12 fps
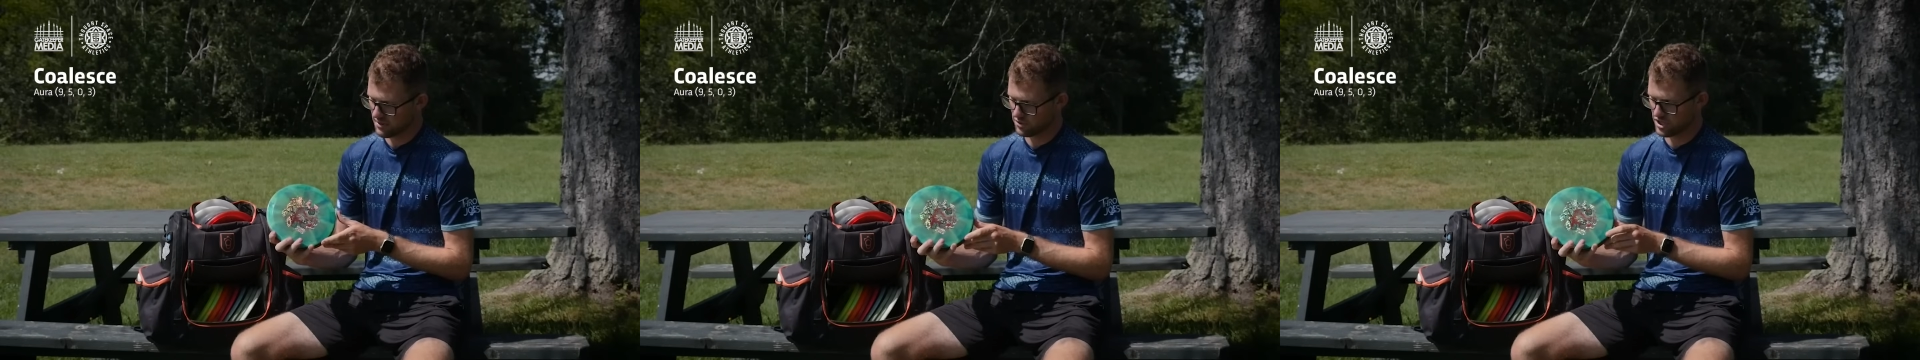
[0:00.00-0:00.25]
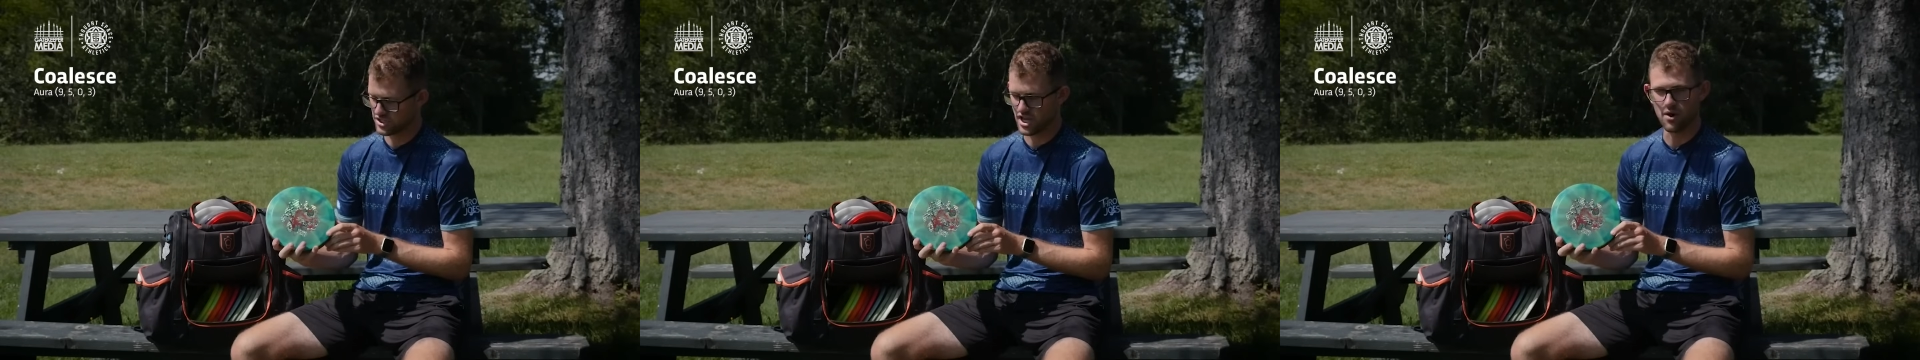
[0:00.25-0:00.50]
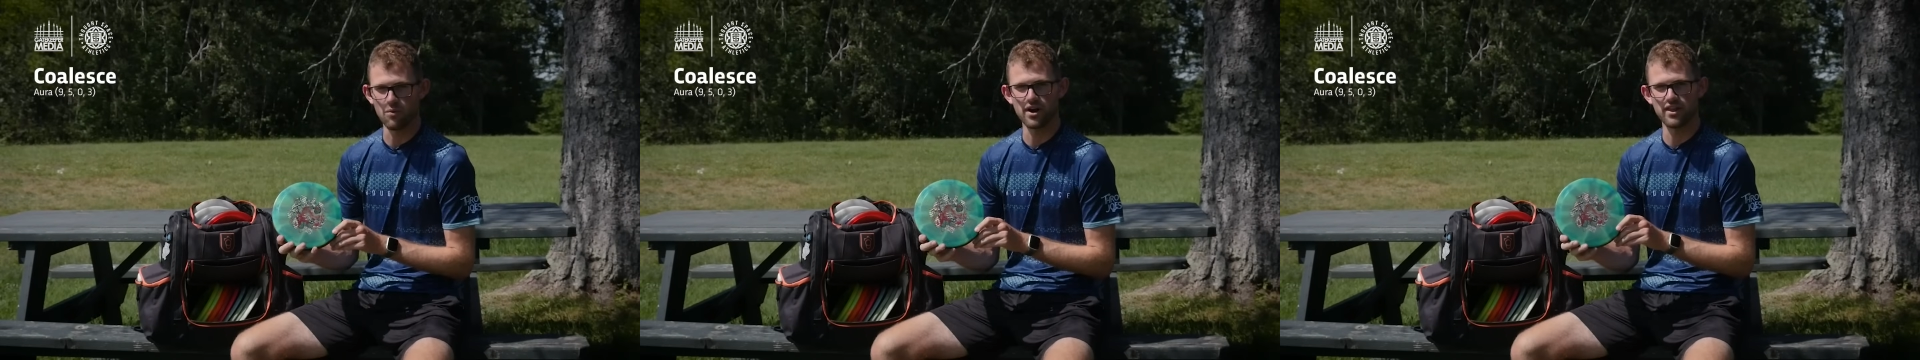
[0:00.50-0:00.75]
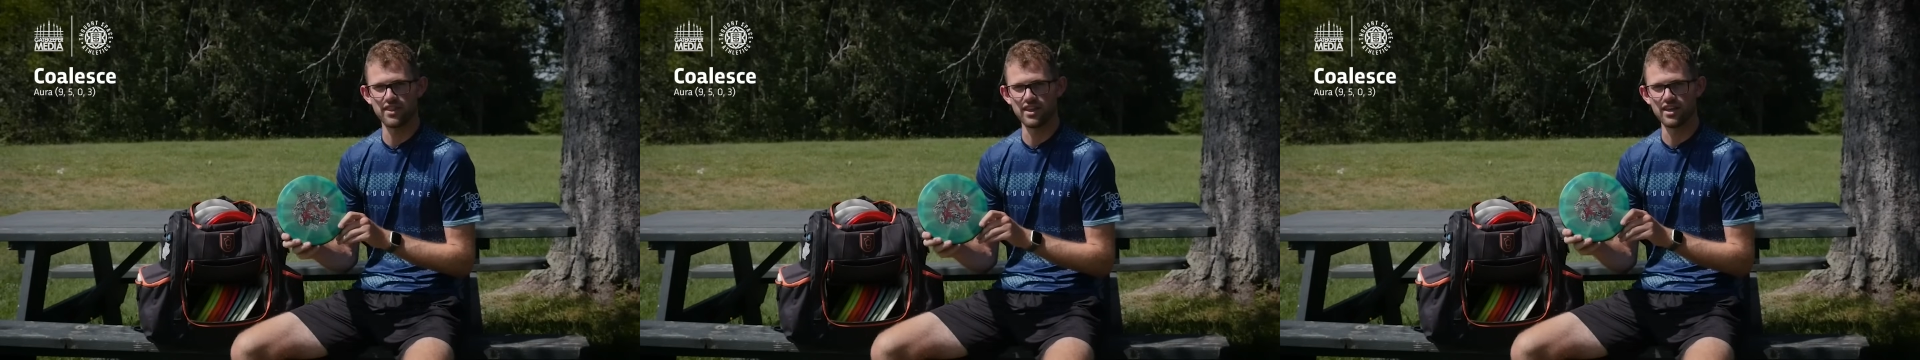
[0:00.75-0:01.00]
up, we just got
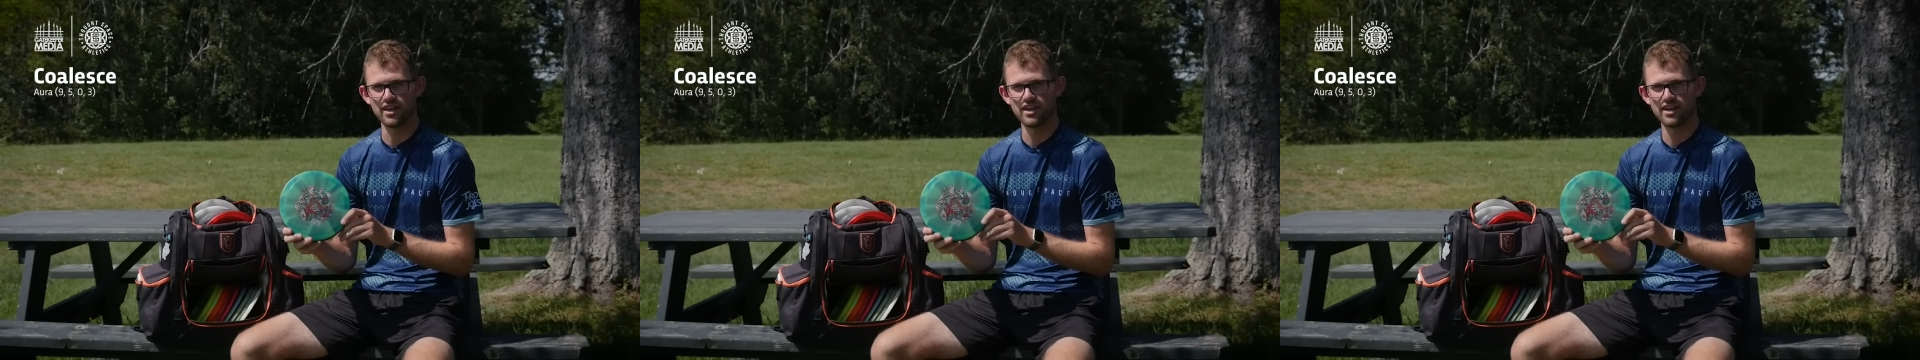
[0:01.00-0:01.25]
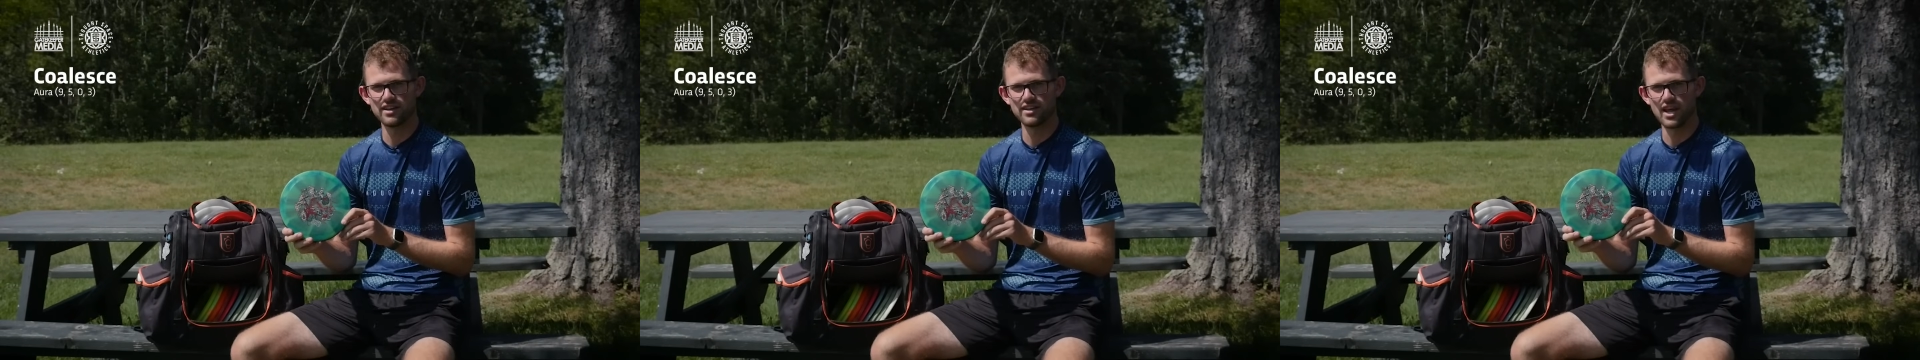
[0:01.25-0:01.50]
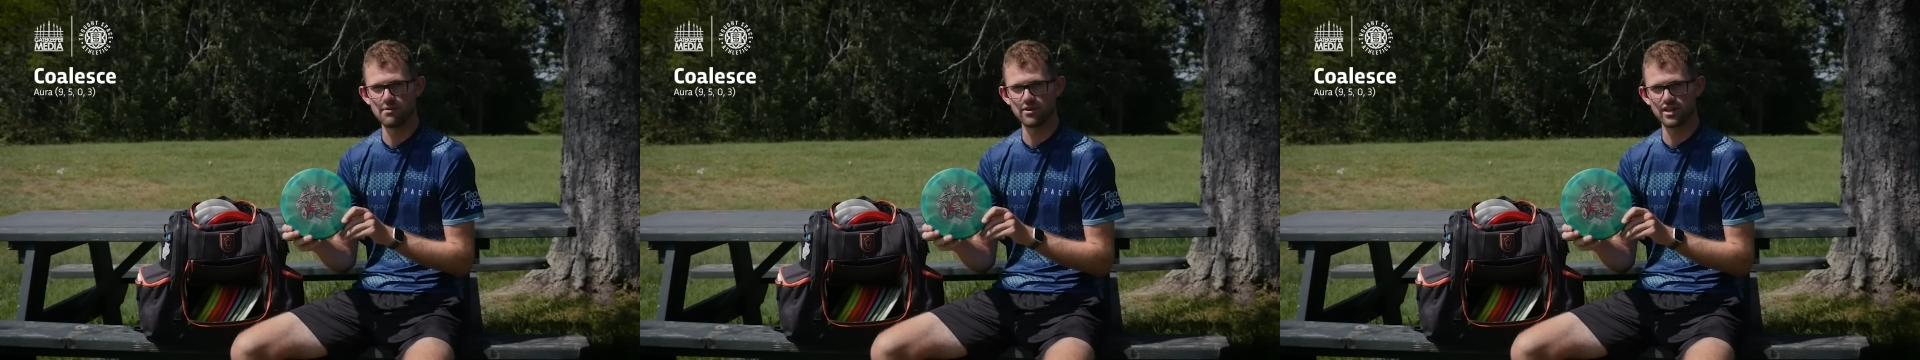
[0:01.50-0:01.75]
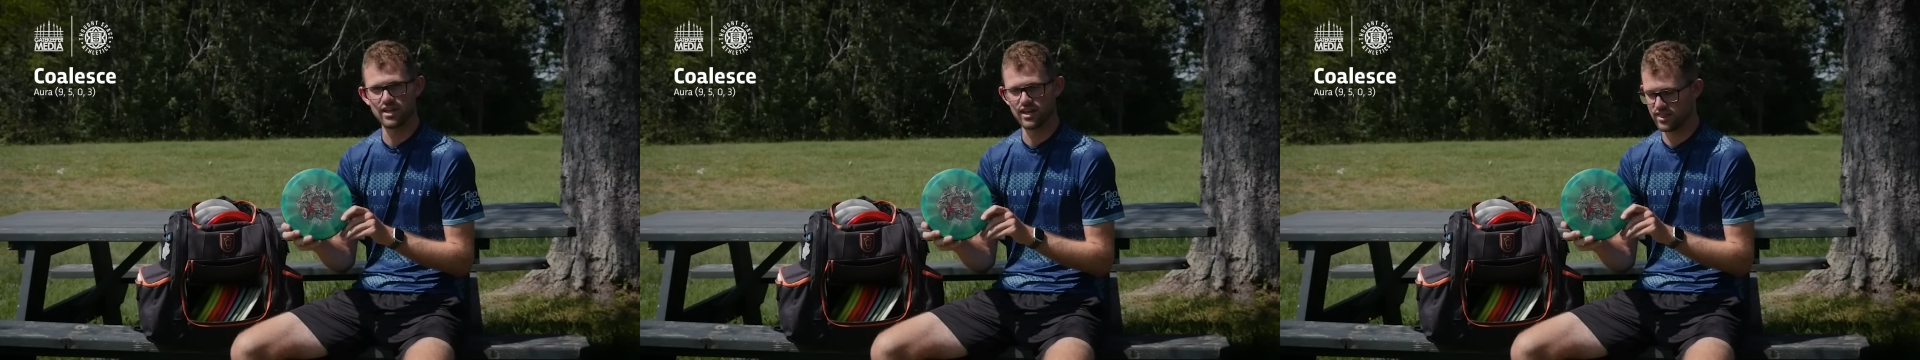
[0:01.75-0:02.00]
one of the
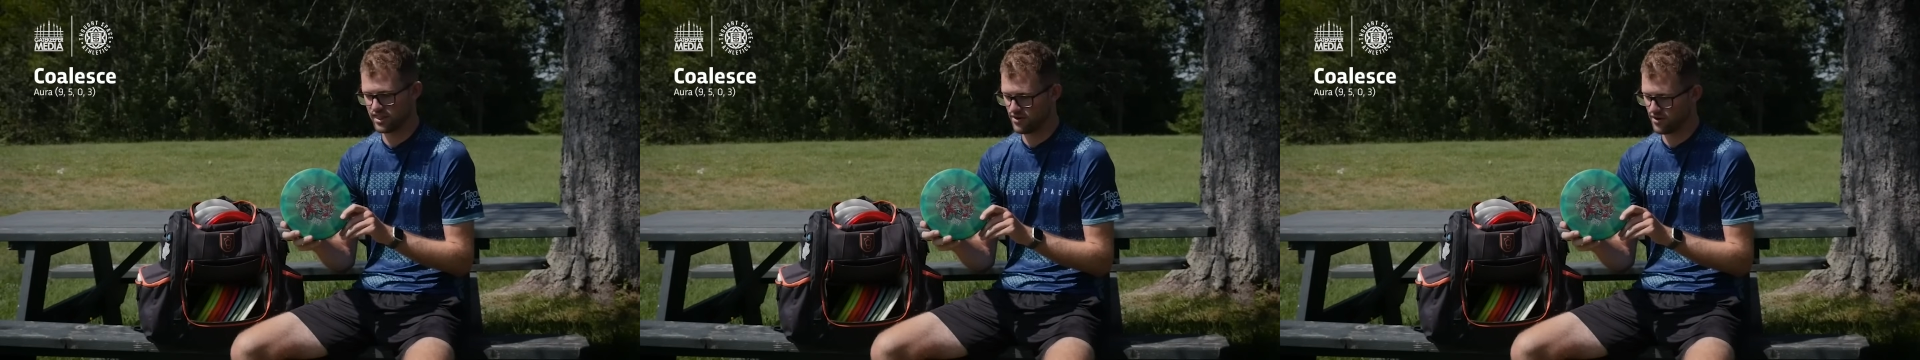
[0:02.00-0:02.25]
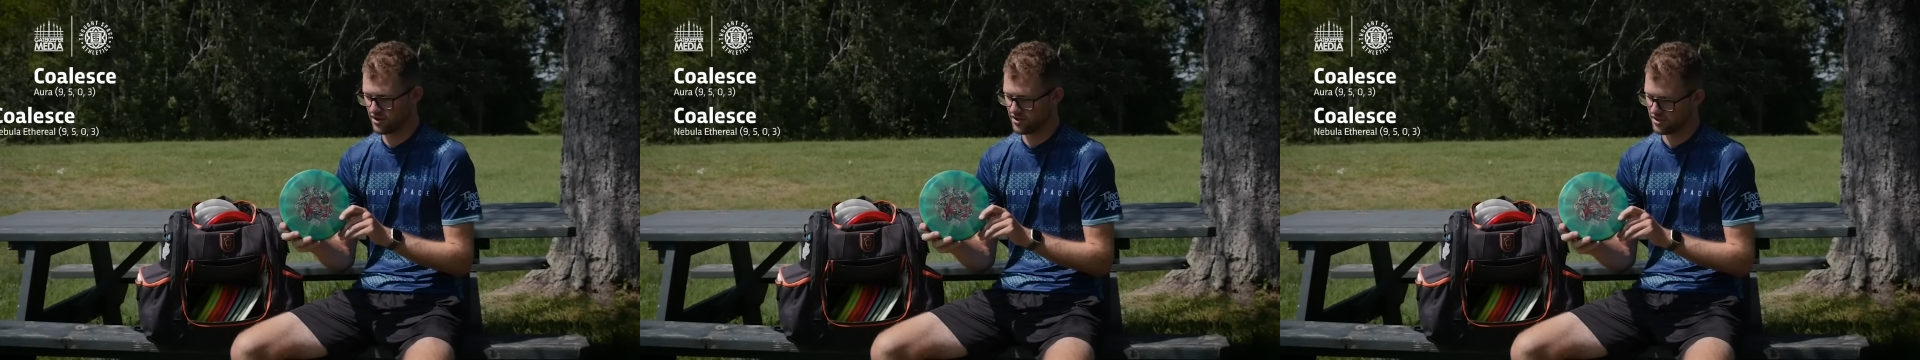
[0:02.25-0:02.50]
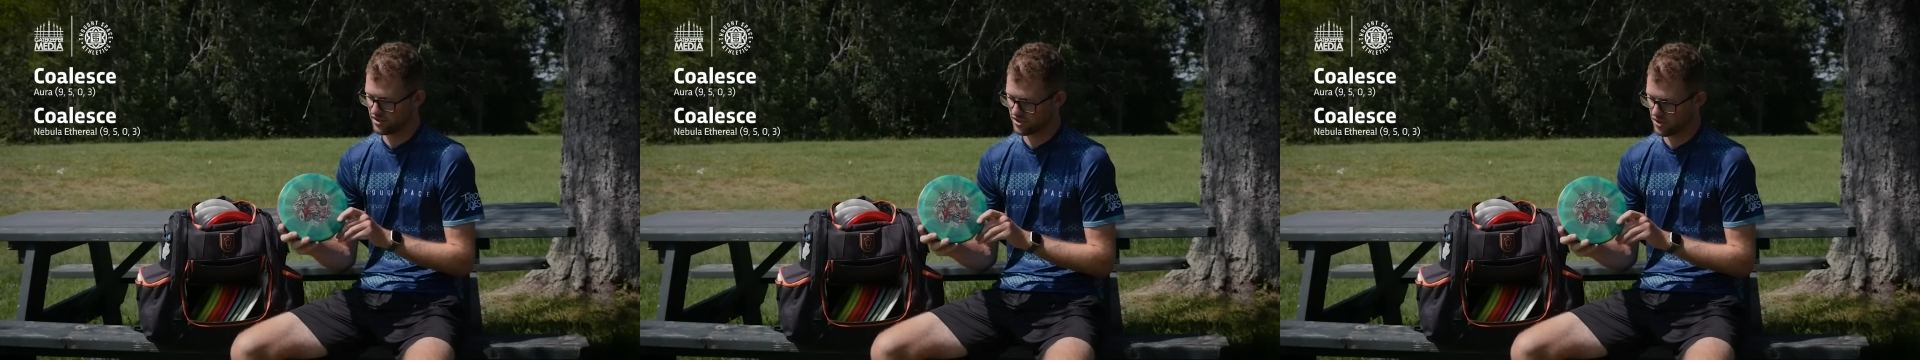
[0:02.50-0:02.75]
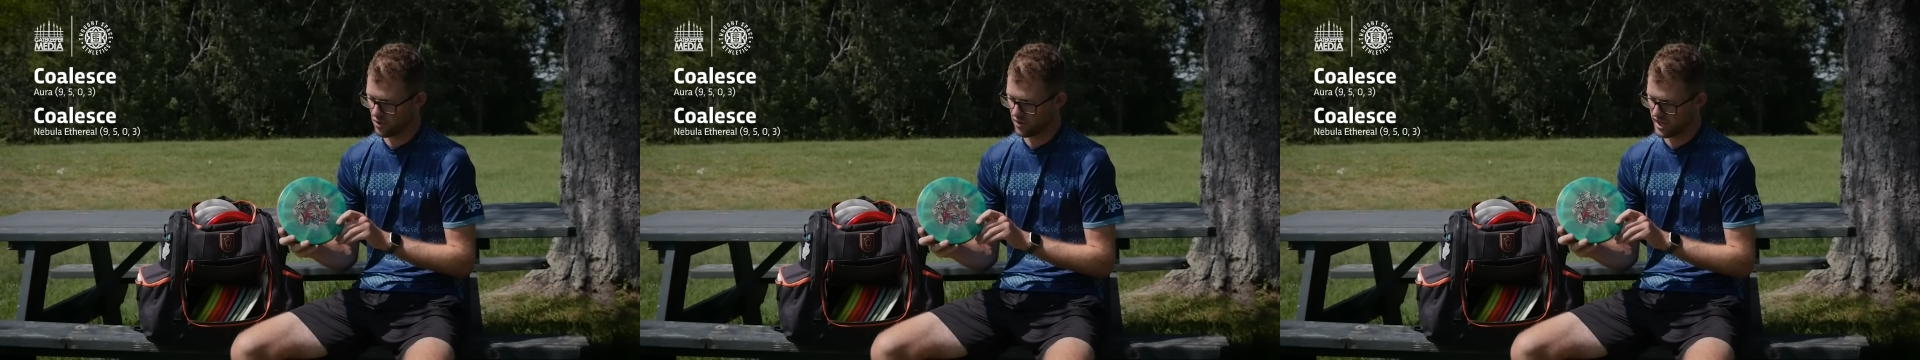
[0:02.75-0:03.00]
Nebula Ethereal
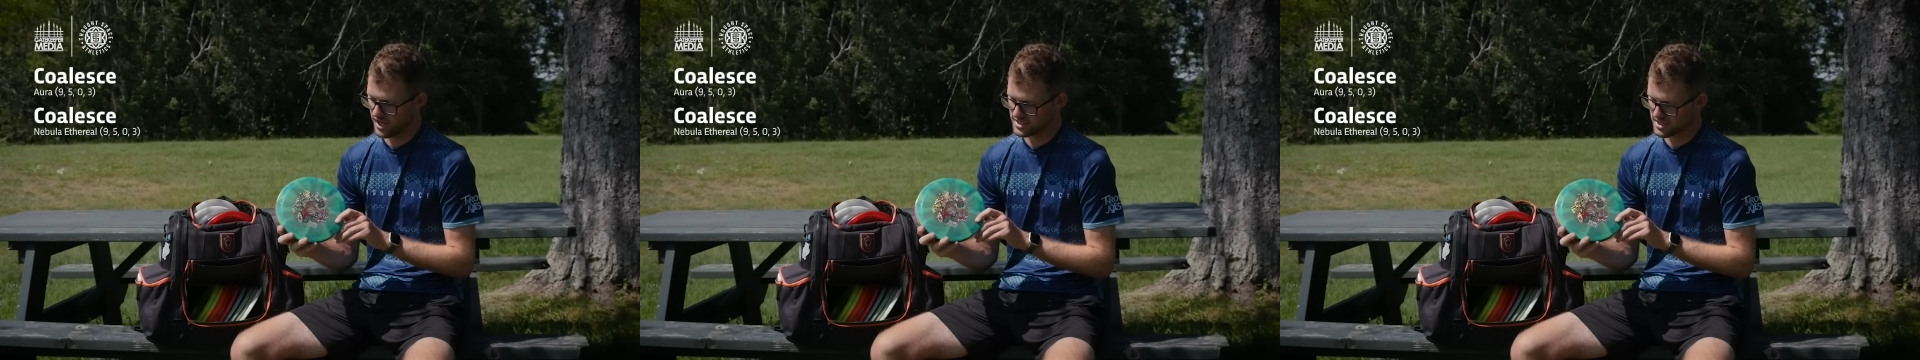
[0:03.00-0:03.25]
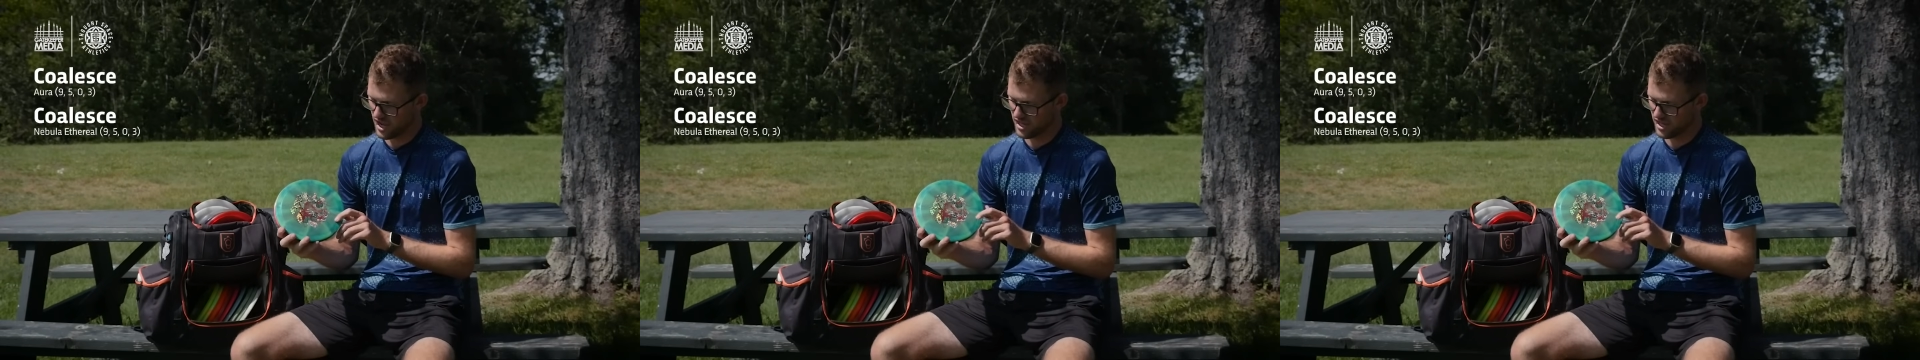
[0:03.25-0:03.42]
Coalesce.